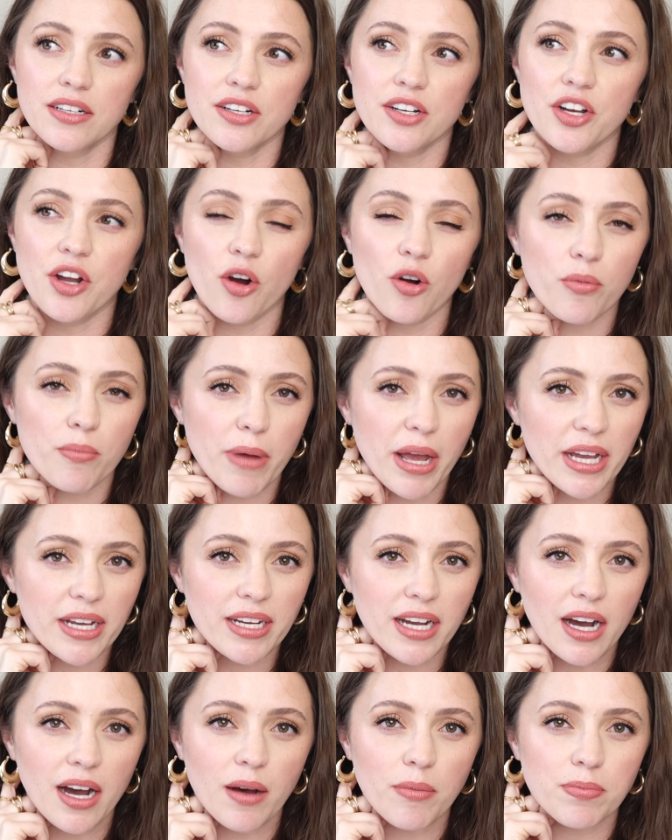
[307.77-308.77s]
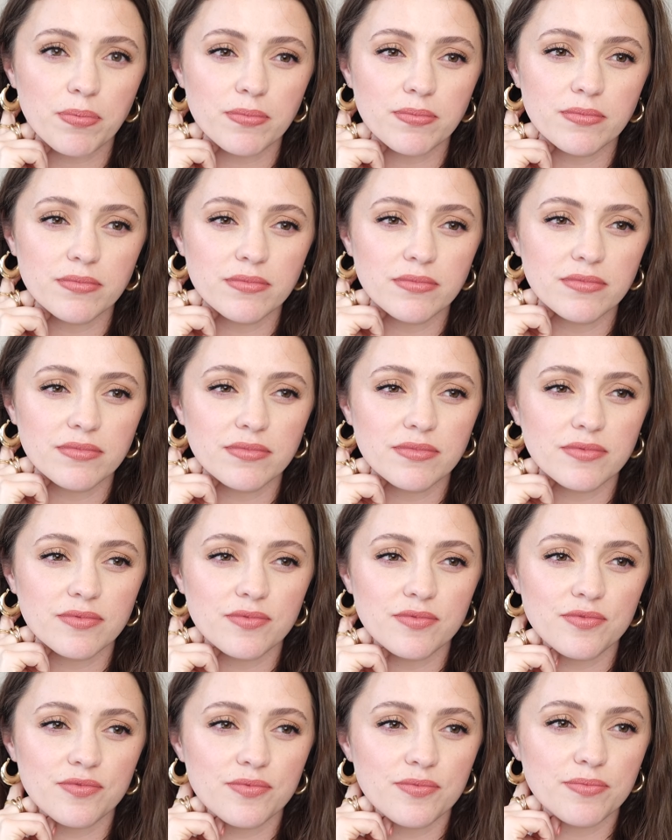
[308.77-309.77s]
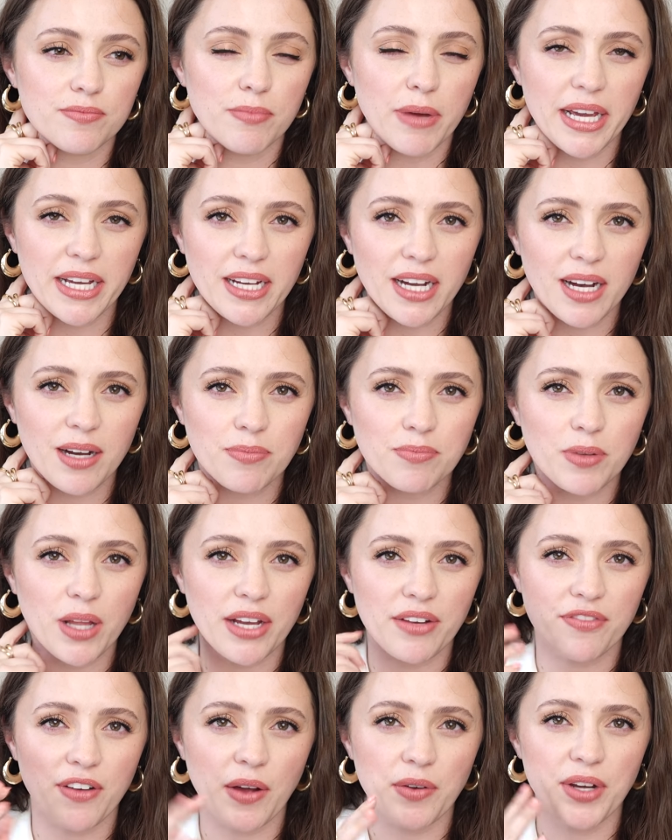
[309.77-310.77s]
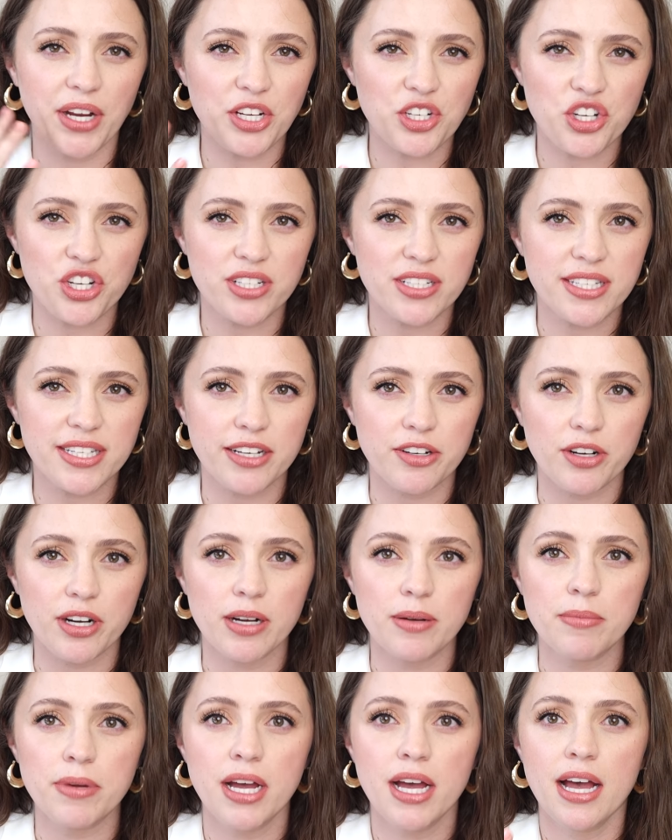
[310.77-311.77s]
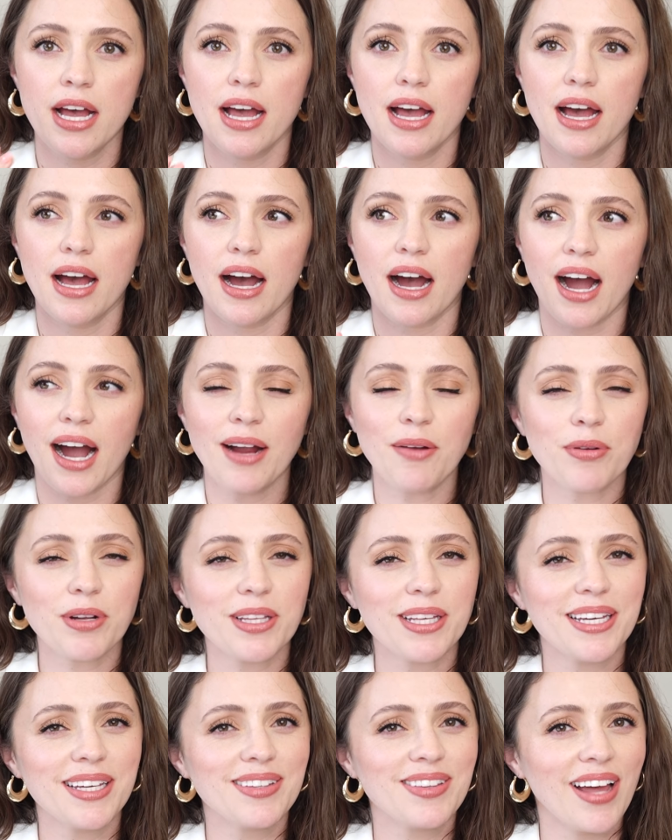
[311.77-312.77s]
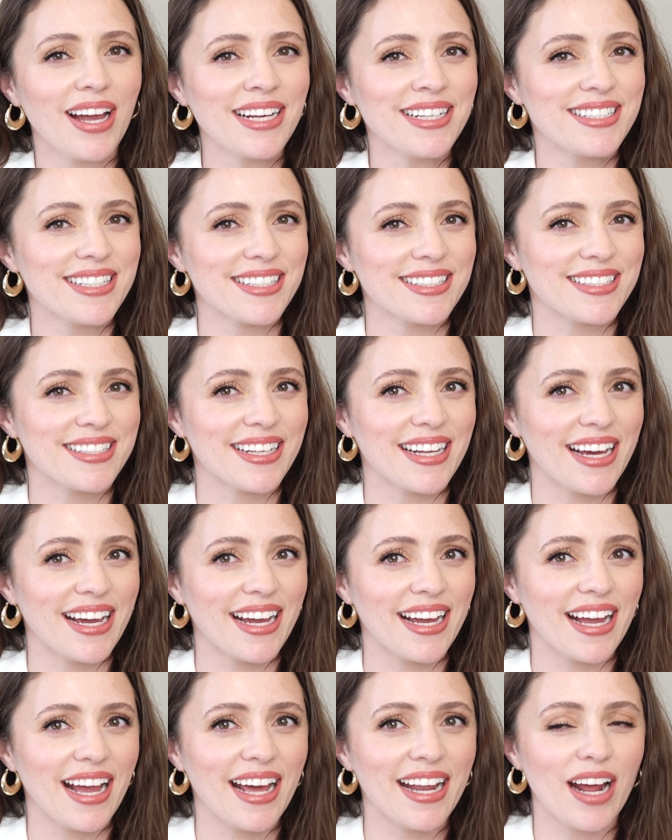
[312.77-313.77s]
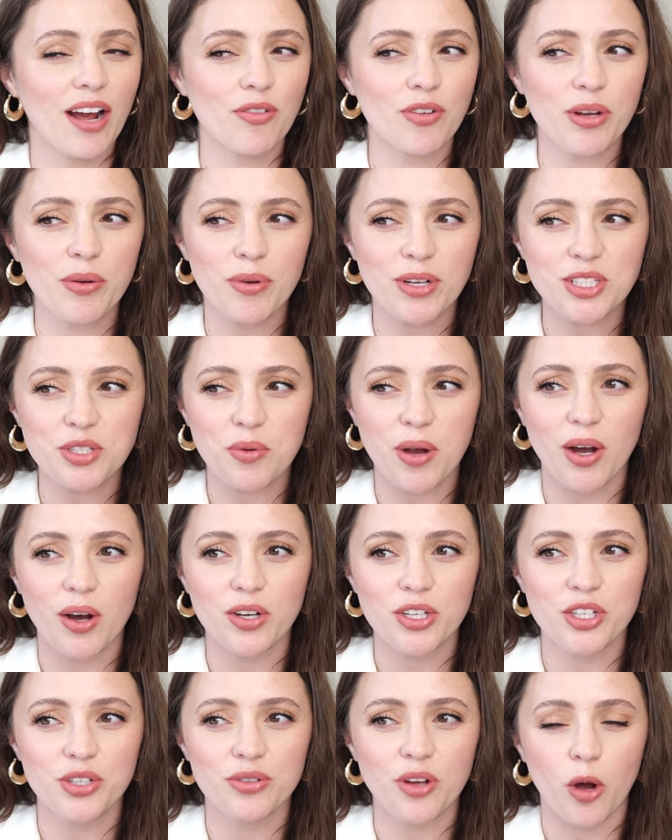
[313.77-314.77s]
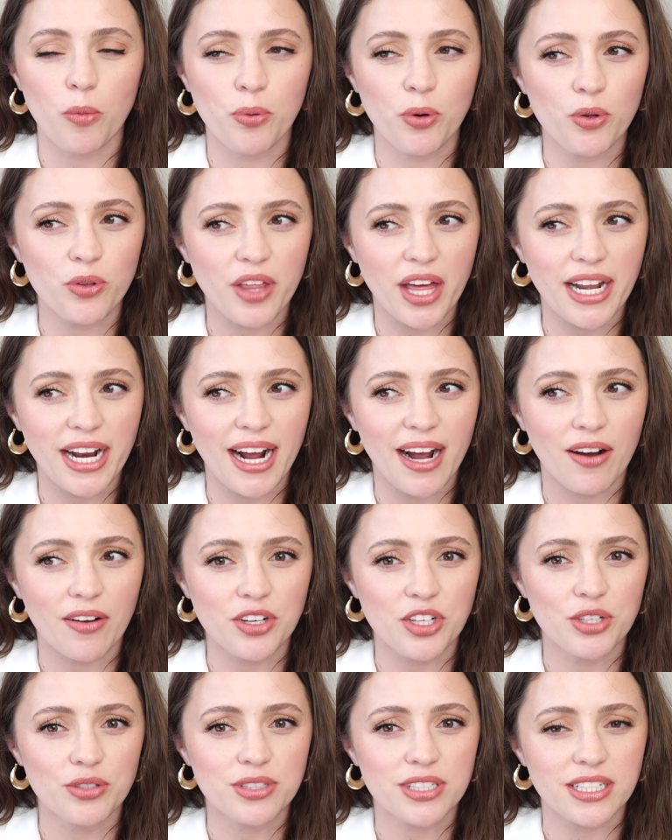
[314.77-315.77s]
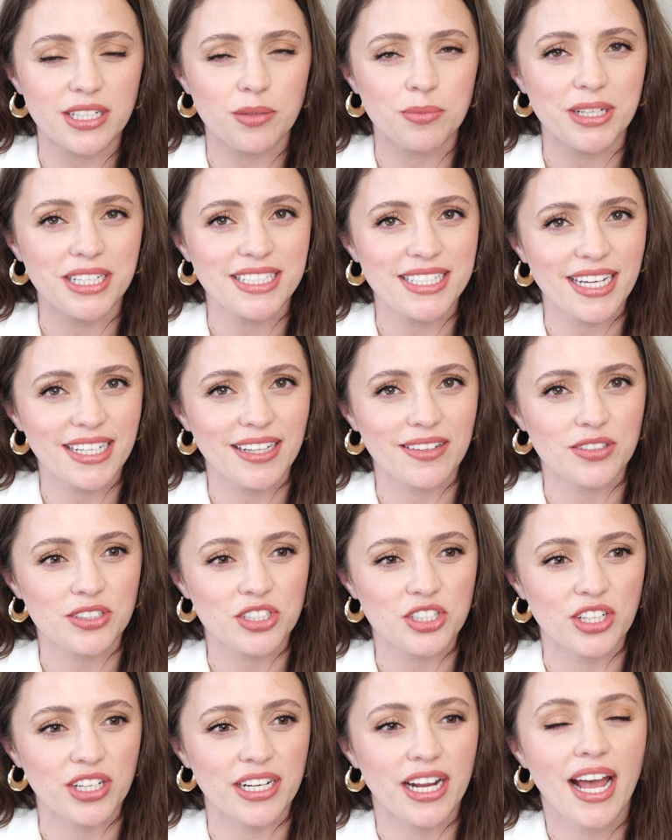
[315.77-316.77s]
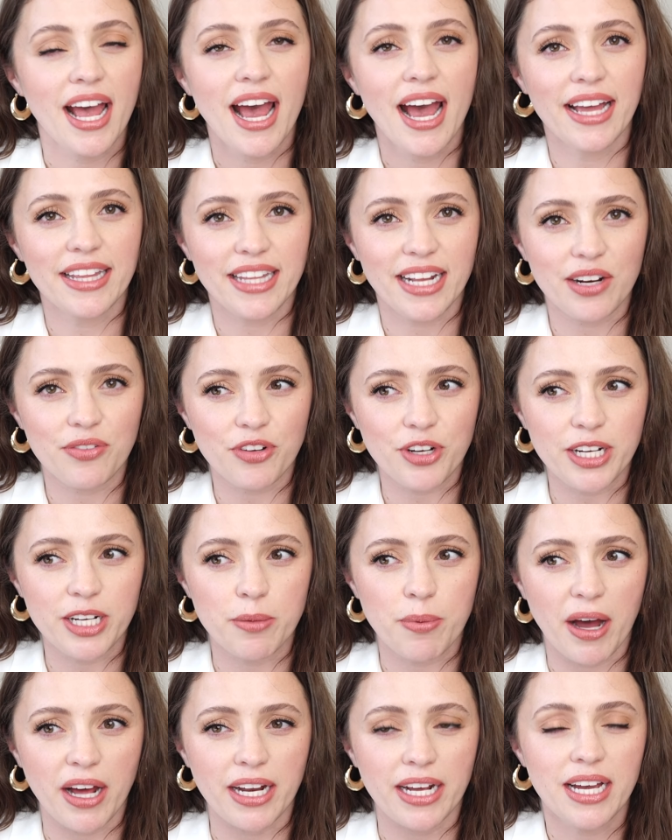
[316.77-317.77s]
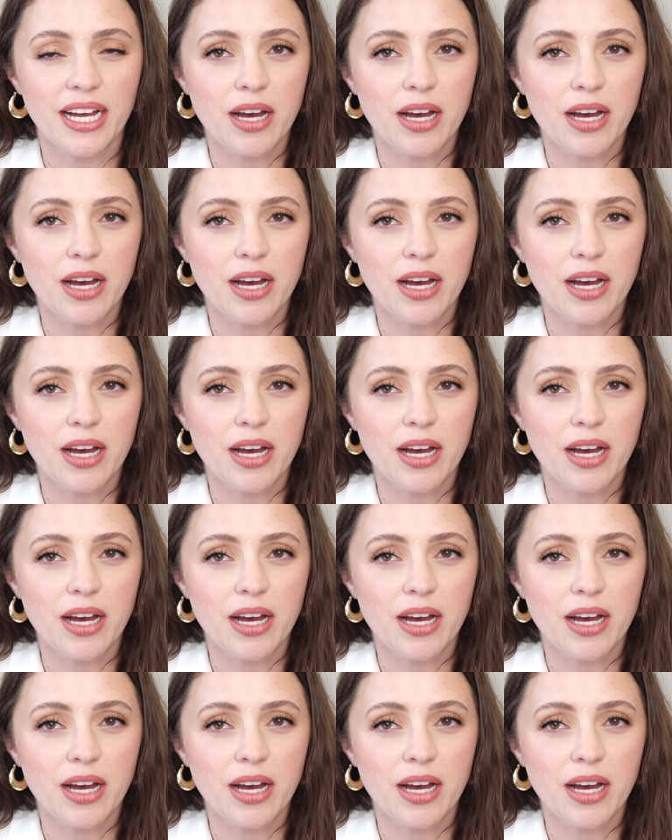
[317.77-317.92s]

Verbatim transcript: No Makeup Makeup, like foundation serum. I really liked it today. And every once in a while, you, I'll pull that out and use it. I'm like, dang, that looks good. And then I forget about it.